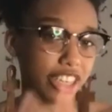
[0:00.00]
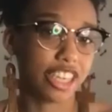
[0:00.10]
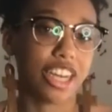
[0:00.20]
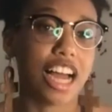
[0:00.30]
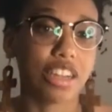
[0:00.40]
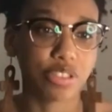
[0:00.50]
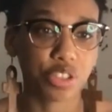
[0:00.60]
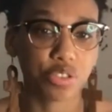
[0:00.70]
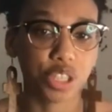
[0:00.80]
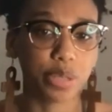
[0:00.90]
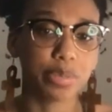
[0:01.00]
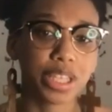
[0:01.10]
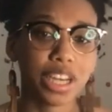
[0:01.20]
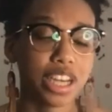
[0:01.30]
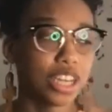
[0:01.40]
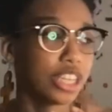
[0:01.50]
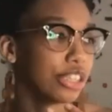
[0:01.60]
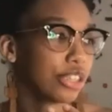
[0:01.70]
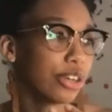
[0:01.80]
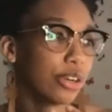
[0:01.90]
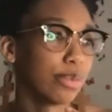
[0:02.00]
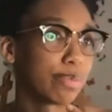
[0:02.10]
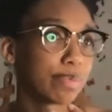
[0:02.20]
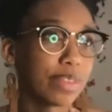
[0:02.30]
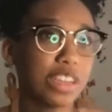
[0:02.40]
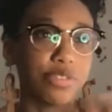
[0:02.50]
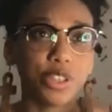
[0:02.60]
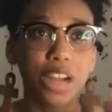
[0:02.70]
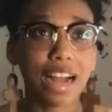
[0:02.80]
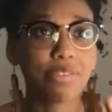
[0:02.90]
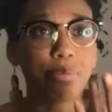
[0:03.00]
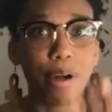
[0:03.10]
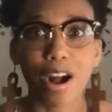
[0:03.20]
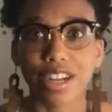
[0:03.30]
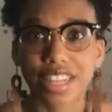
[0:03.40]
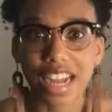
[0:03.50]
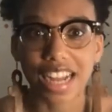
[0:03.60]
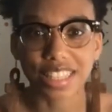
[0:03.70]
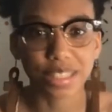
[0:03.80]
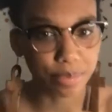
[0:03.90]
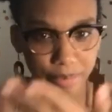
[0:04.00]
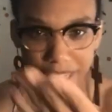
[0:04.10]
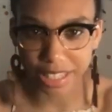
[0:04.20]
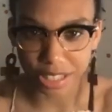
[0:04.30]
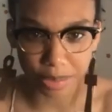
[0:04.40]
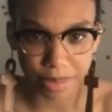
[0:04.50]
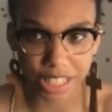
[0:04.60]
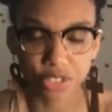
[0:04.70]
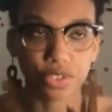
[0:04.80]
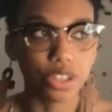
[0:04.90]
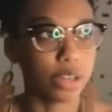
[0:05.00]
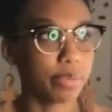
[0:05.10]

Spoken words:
their live streams. If you have a podcast, make a space for them.